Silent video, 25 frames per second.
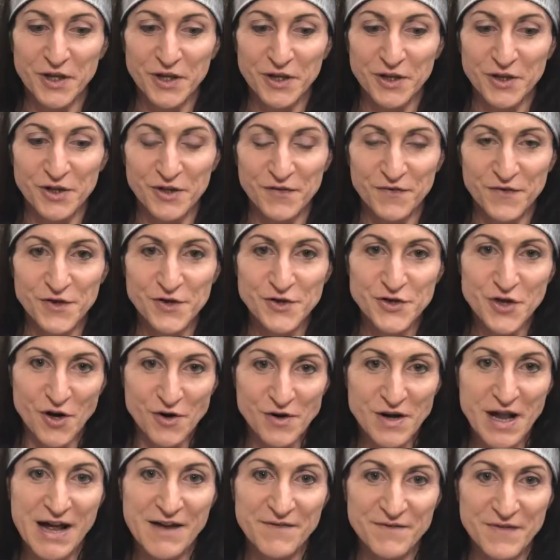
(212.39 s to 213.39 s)
if you don't
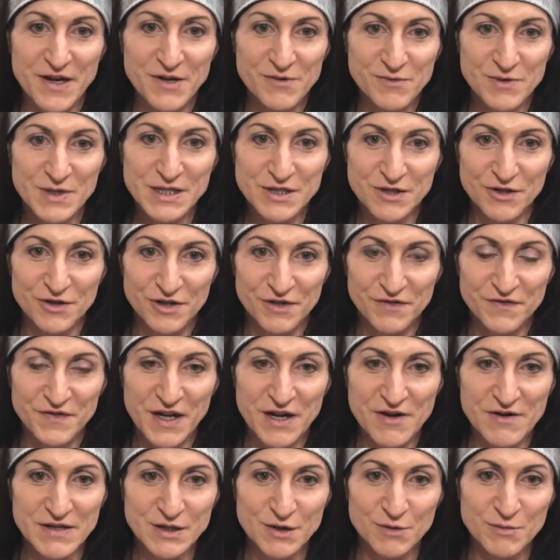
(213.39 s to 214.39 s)
have that reserve
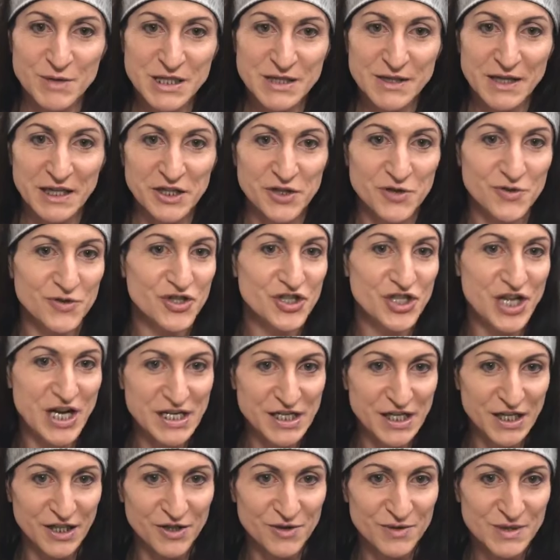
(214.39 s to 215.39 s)
there, it's almost like you're
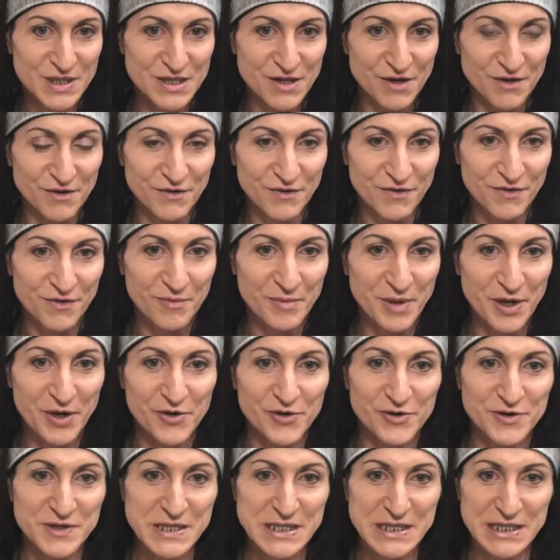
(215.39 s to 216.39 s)
cheating yourself,
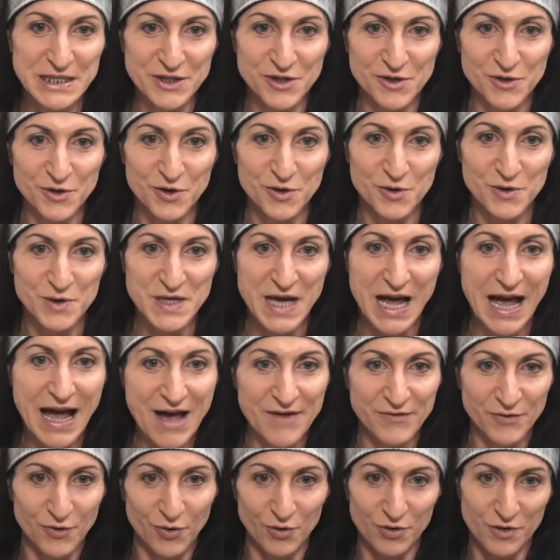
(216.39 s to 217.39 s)
because you could
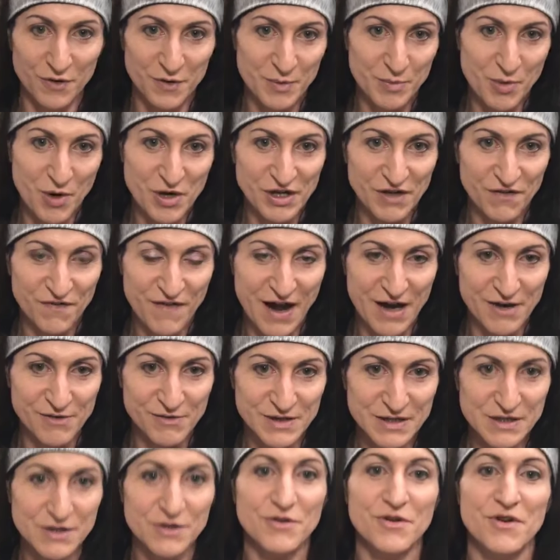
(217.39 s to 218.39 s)
have all of the body fat
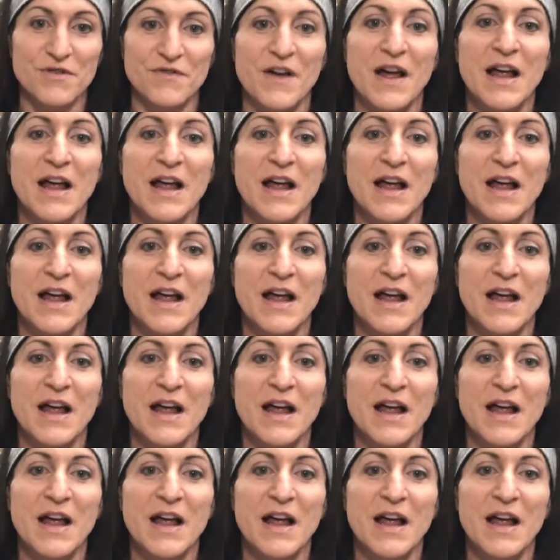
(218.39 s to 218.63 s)
reserve